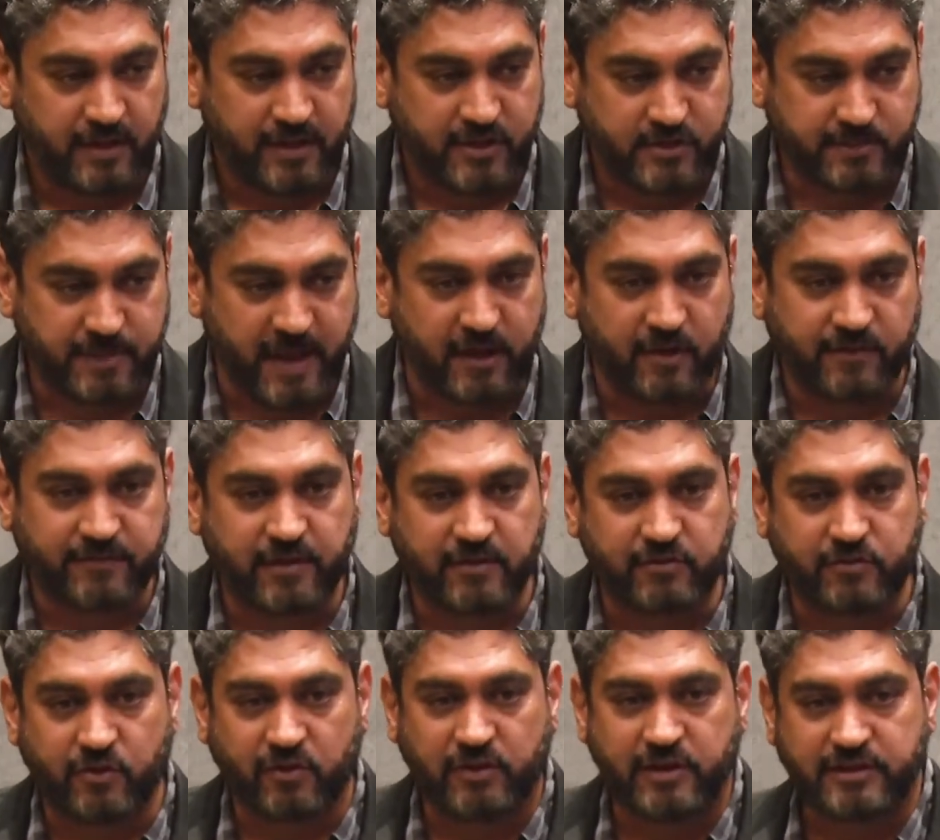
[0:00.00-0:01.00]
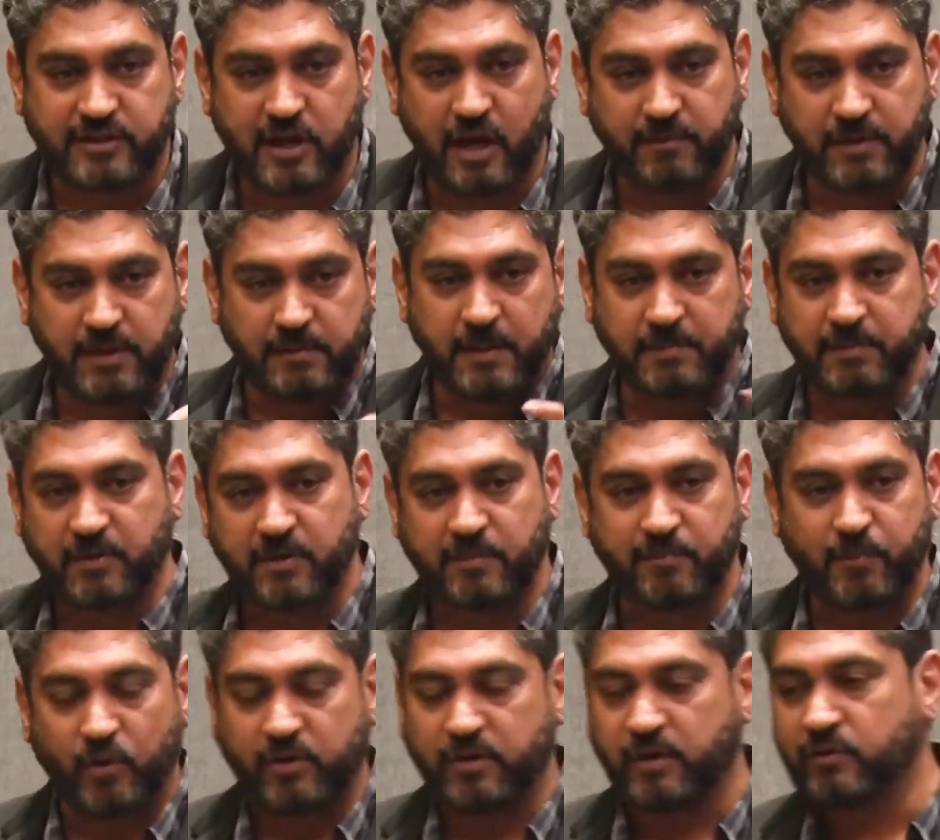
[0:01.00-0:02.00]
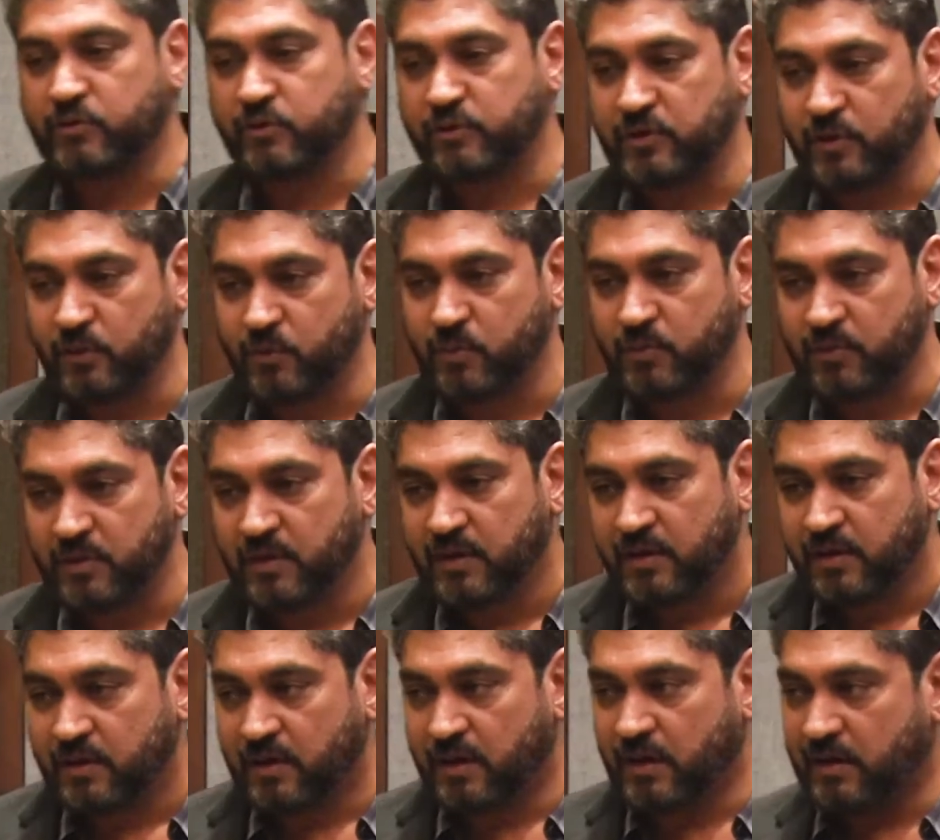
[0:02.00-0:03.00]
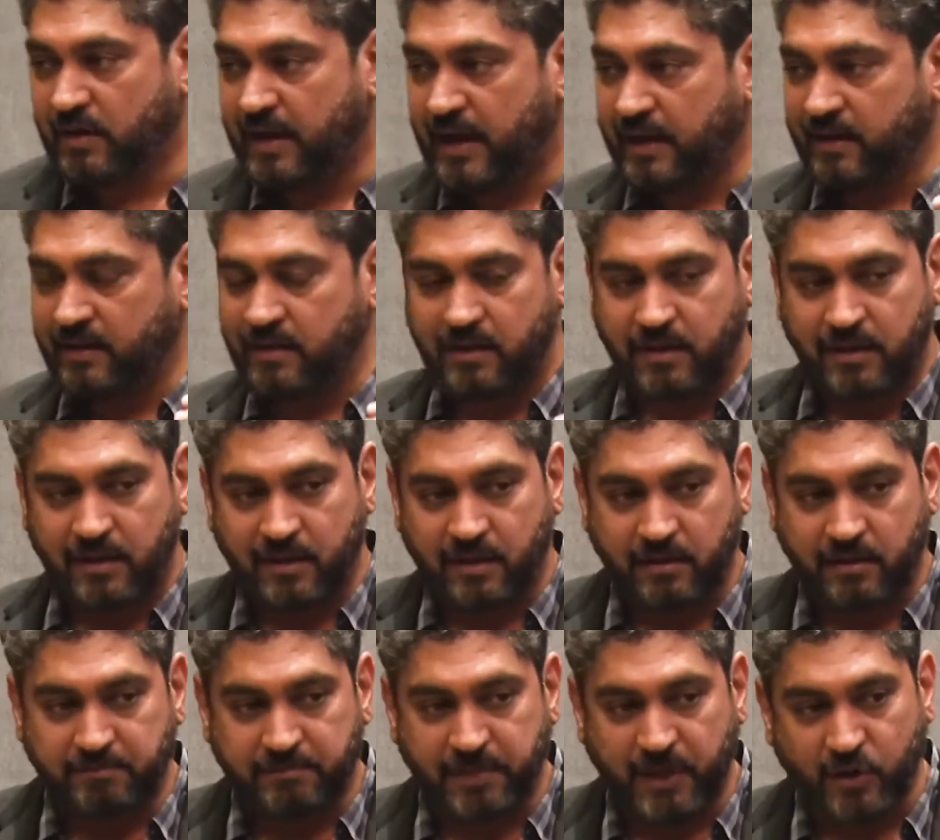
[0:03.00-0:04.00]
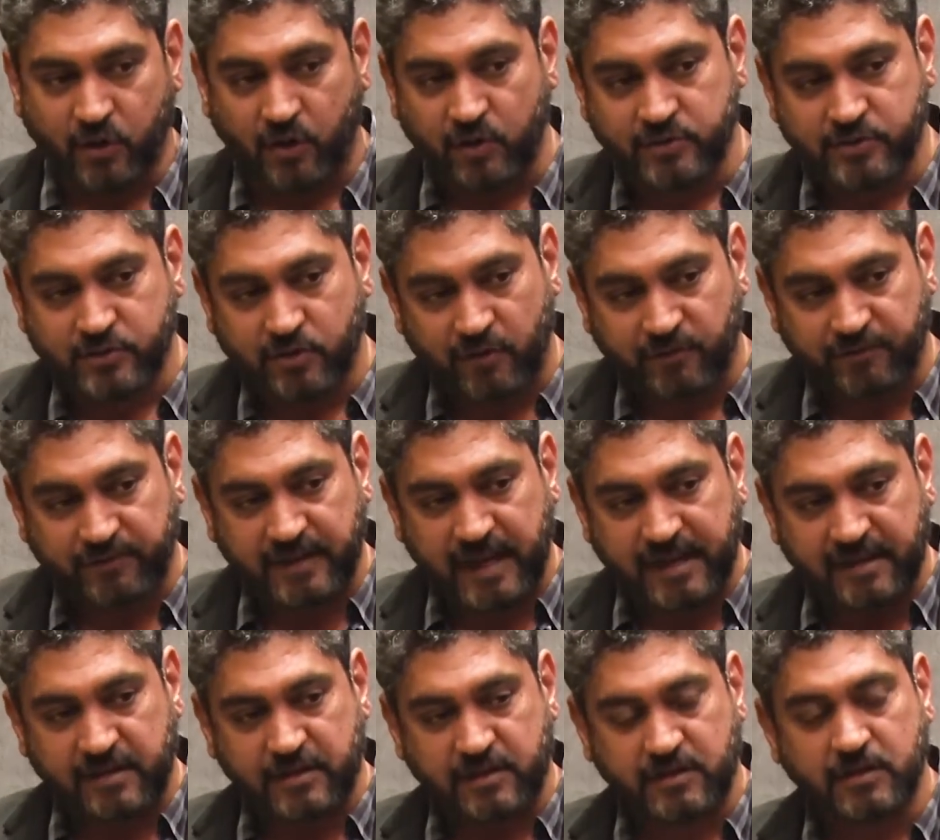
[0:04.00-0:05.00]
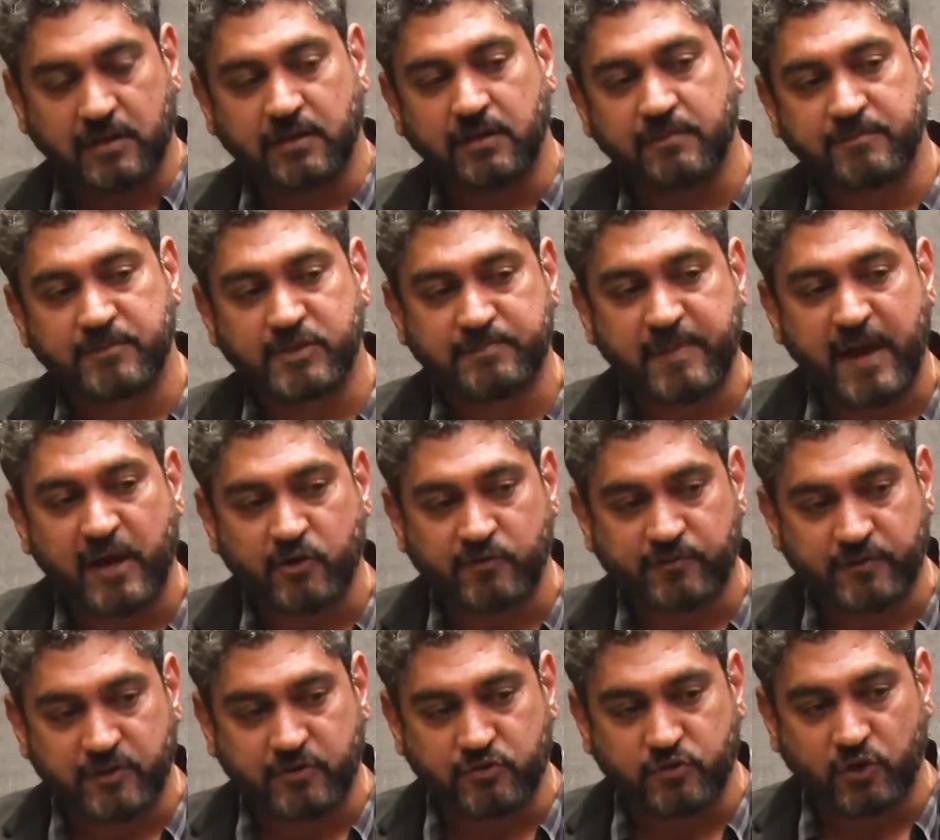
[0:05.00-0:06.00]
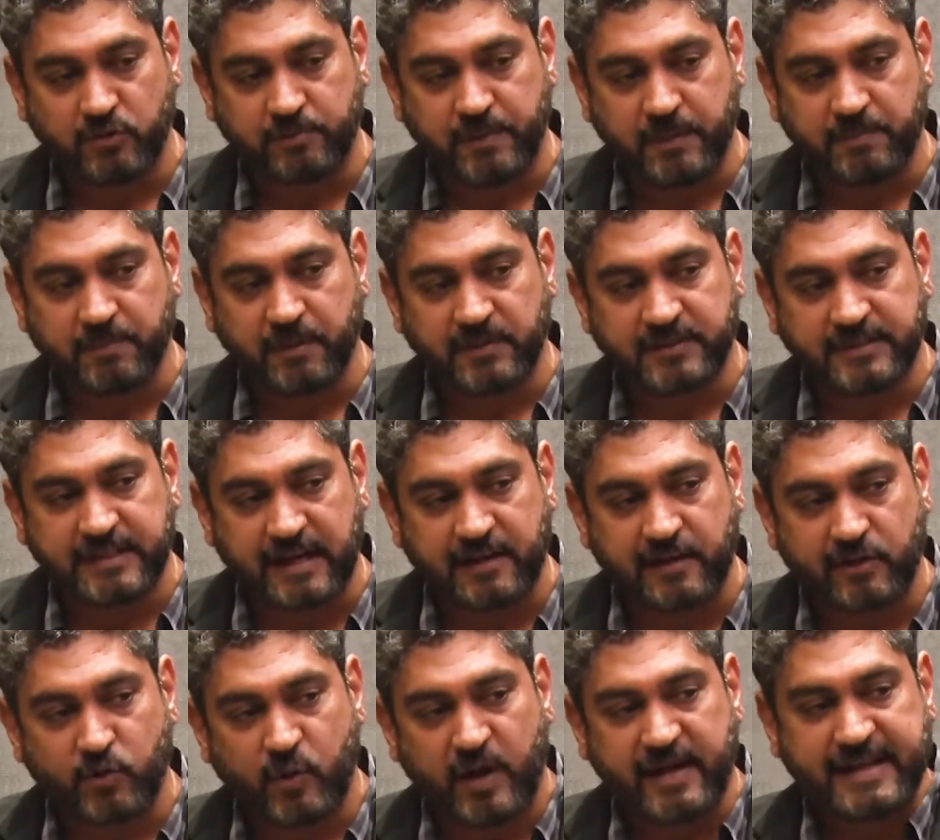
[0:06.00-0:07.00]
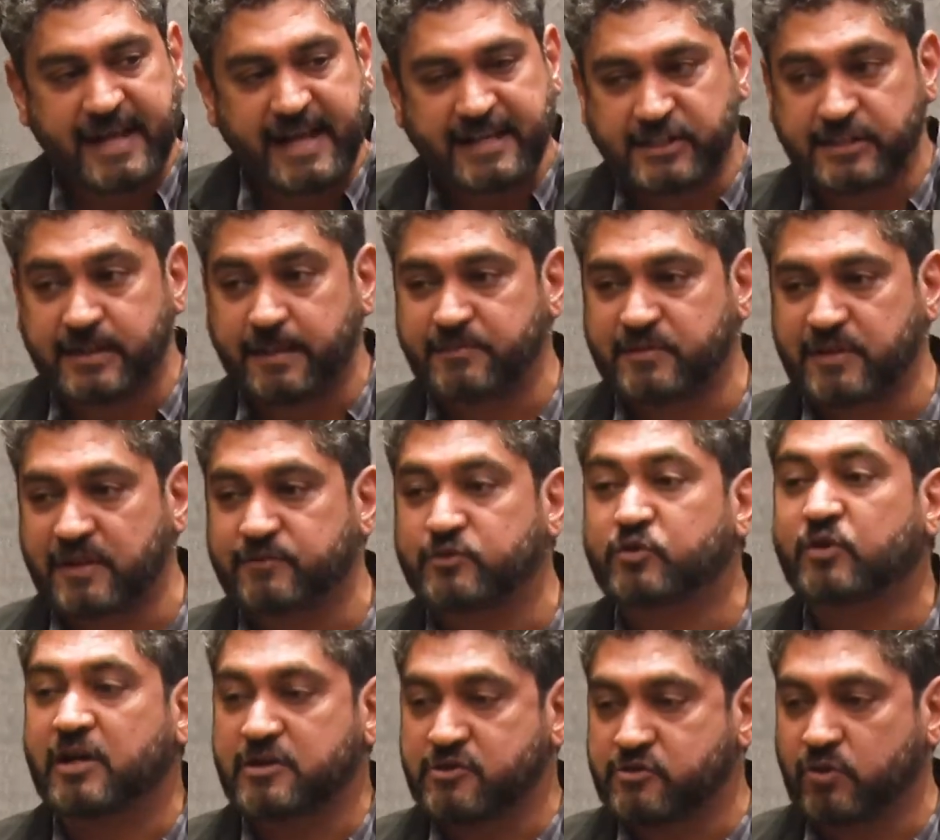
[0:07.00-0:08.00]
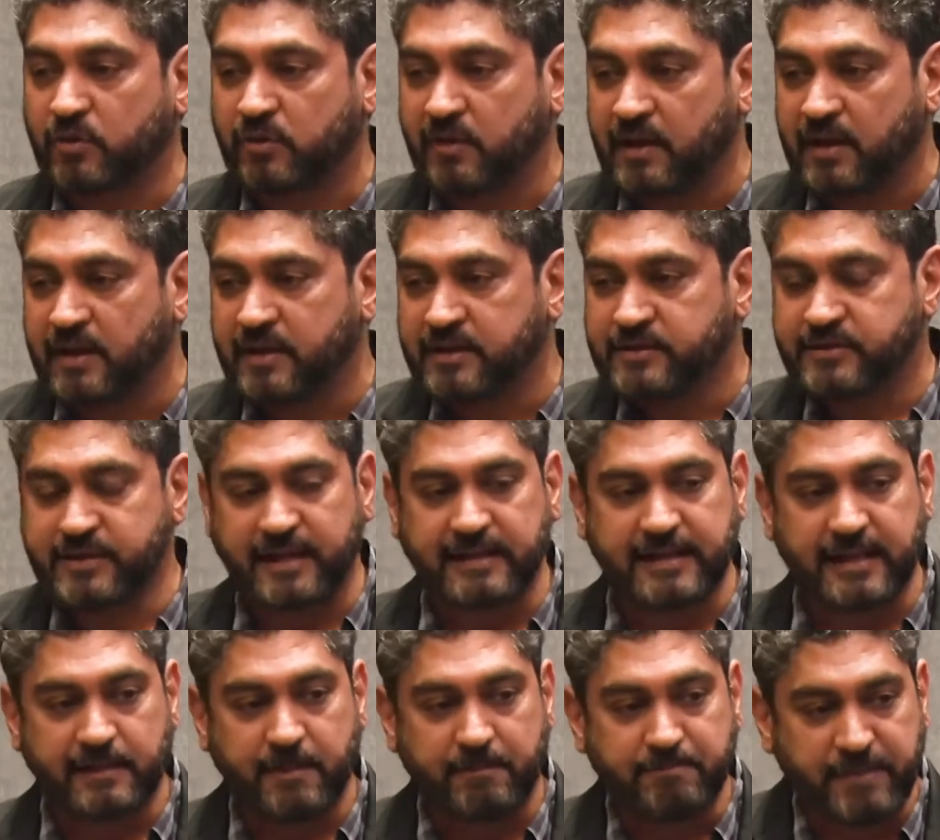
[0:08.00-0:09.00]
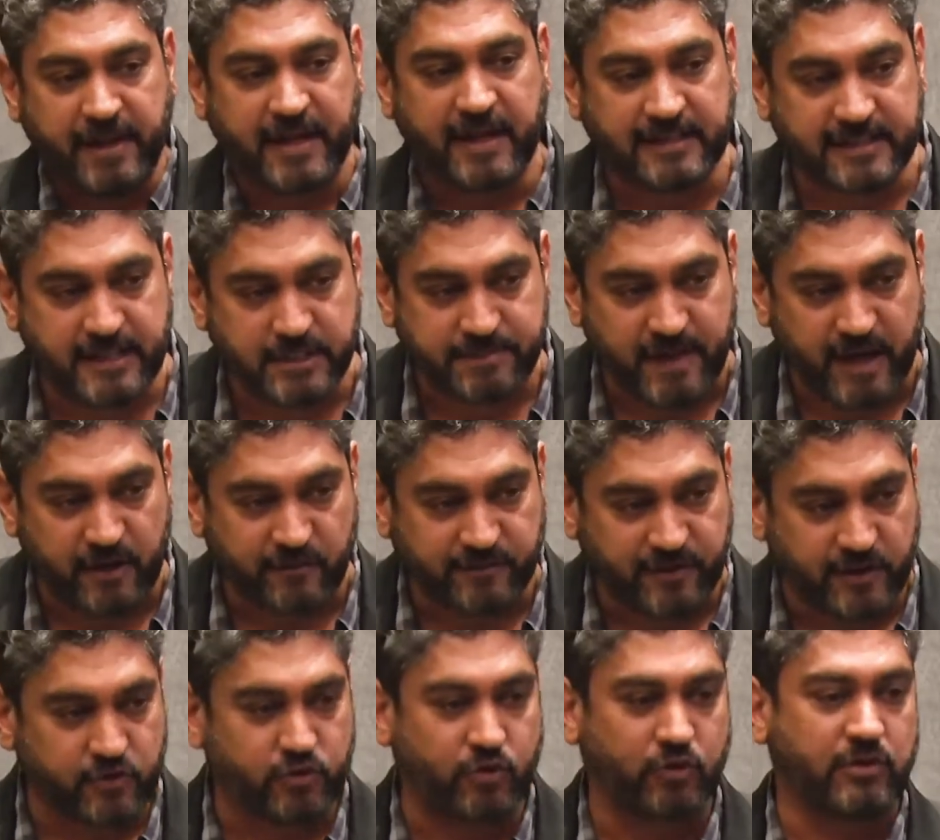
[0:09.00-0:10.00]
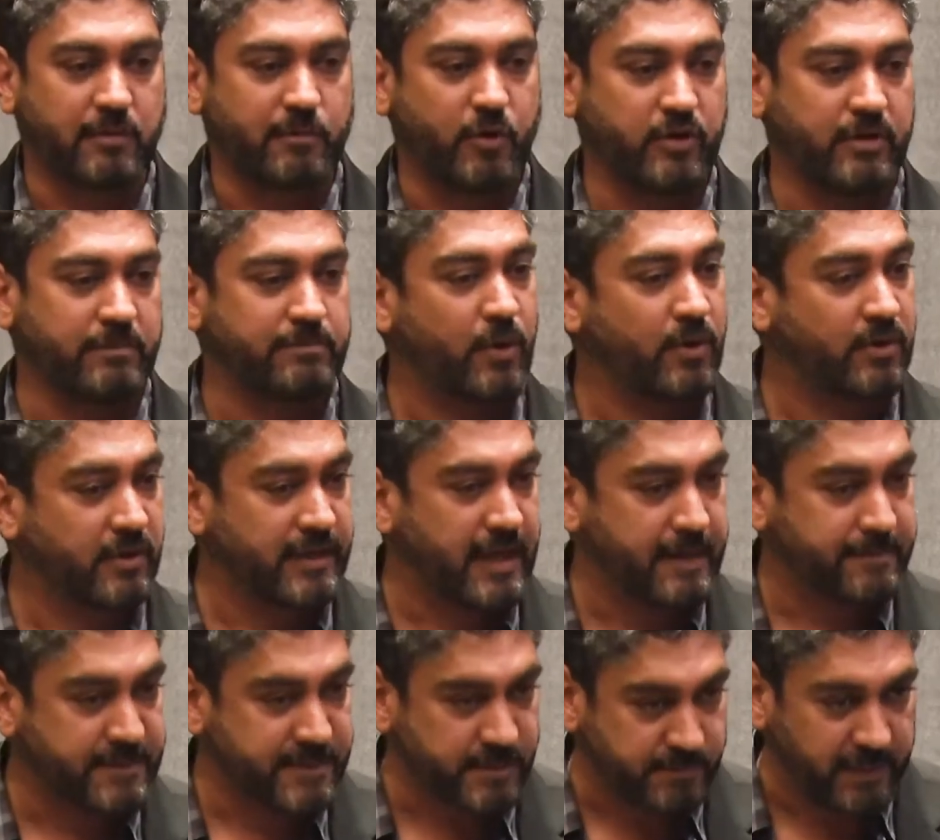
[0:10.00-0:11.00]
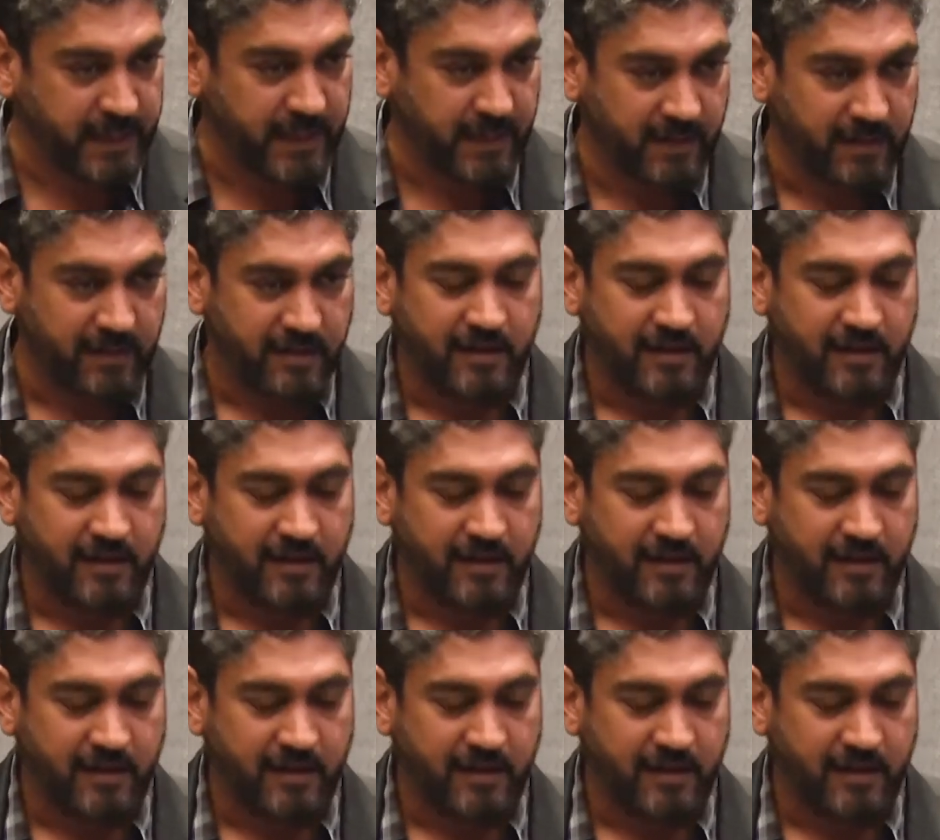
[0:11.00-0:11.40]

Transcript: Span of control is how many people report into you uh, and because of that term span of control, people started to attach themselves to control, saying that the bigger the span of control, the more important I must be.